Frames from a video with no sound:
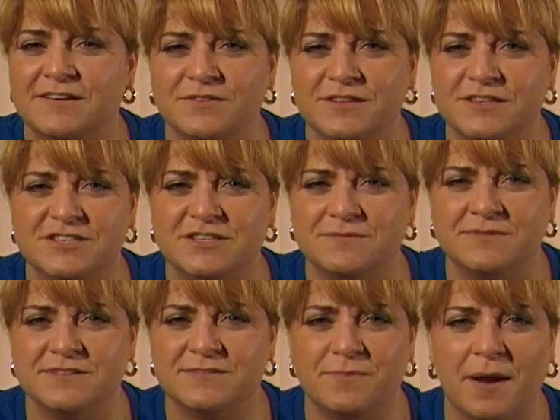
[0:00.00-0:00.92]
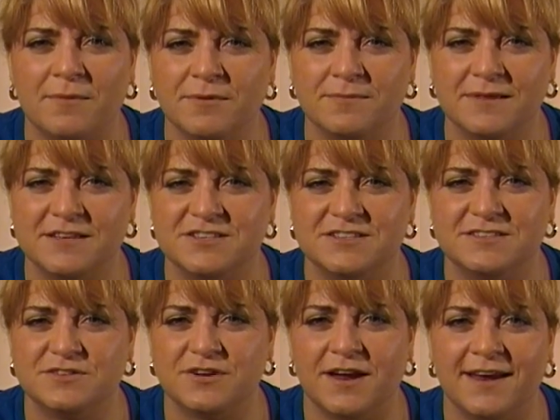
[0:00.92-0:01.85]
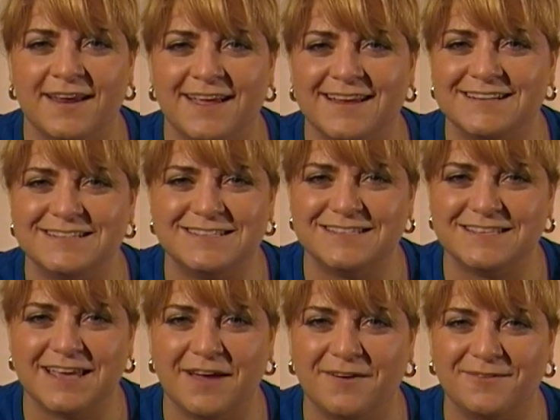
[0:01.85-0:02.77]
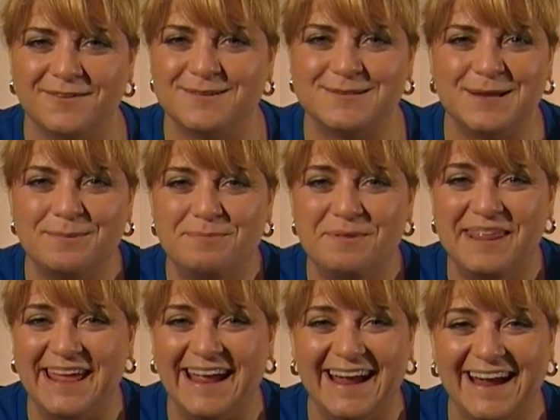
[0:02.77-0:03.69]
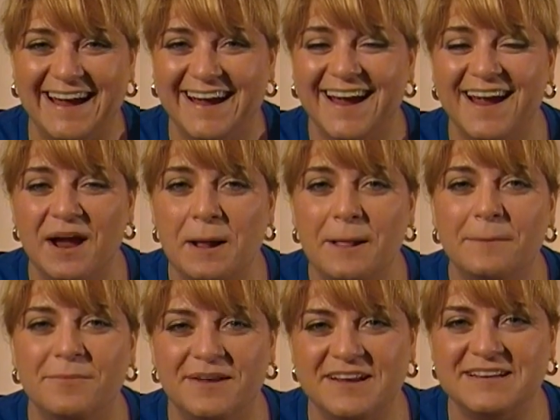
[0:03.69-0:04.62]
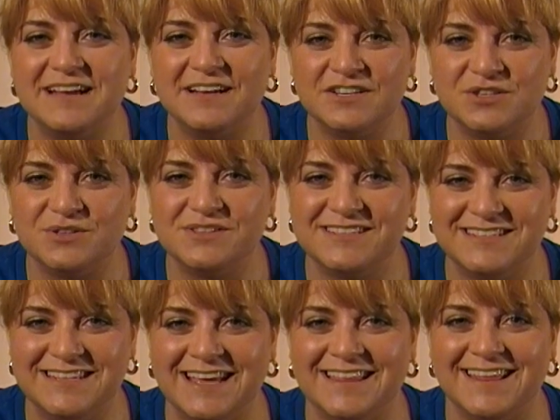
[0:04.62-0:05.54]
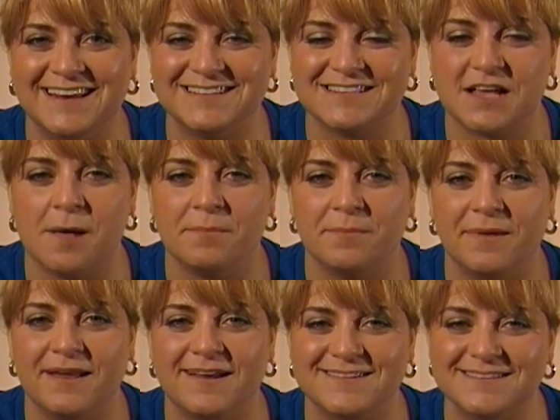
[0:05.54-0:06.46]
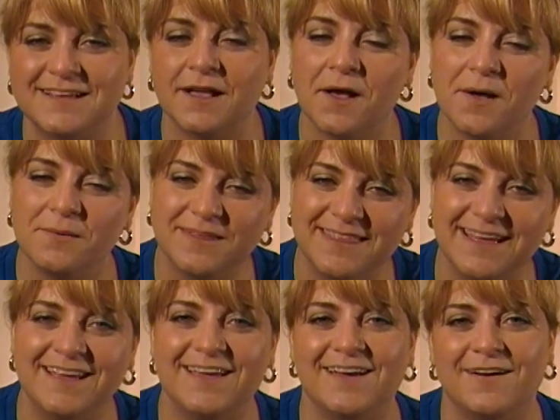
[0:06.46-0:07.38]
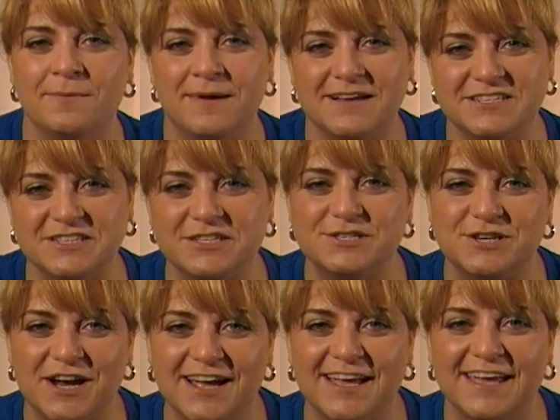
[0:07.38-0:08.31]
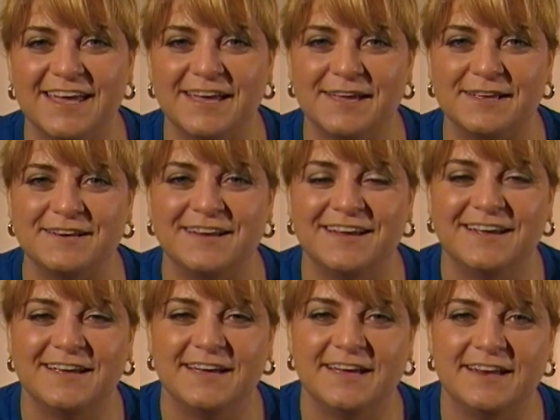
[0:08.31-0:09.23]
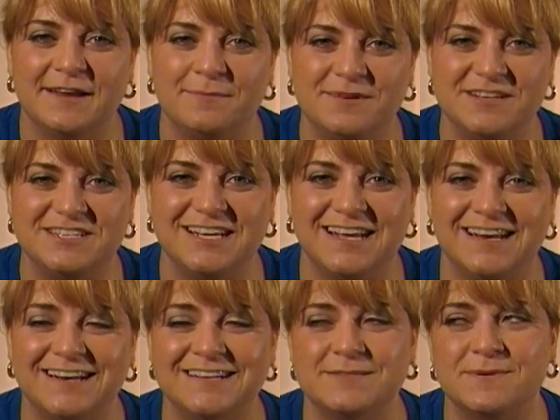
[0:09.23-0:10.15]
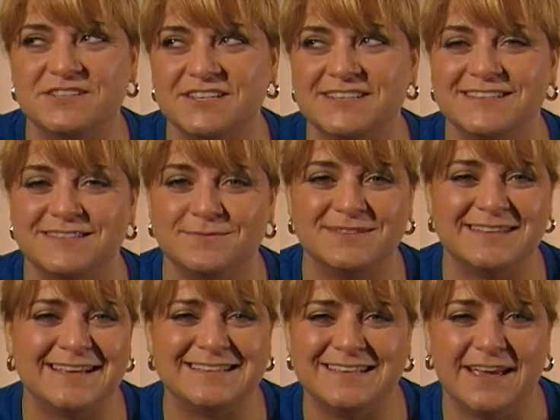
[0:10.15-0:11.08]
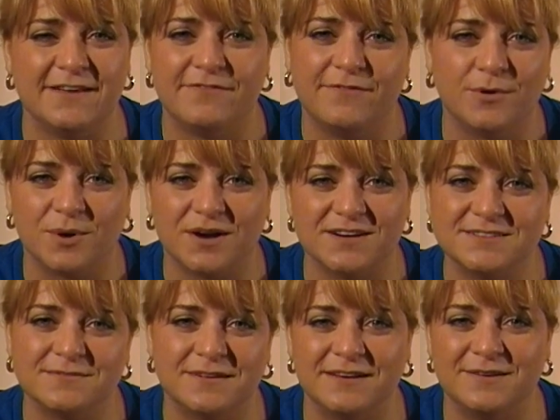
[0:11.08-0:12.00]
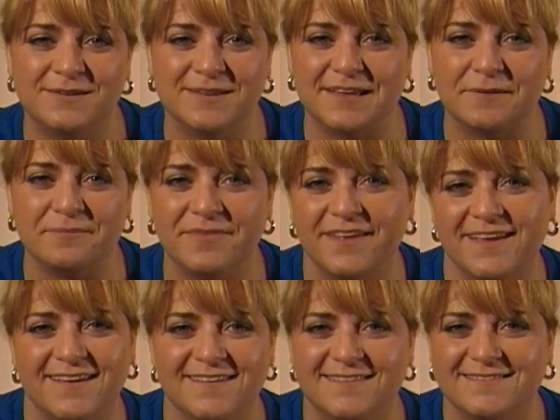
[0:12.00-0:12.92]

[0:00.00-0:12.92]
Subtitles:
I knew that she was probably just trying to get a discount or something. But I chose to take that as a compliment. I was like, "Oh, well, thank you. I'm actually trying, and I appreciate it." Especially since it was like day 4, so I knew that,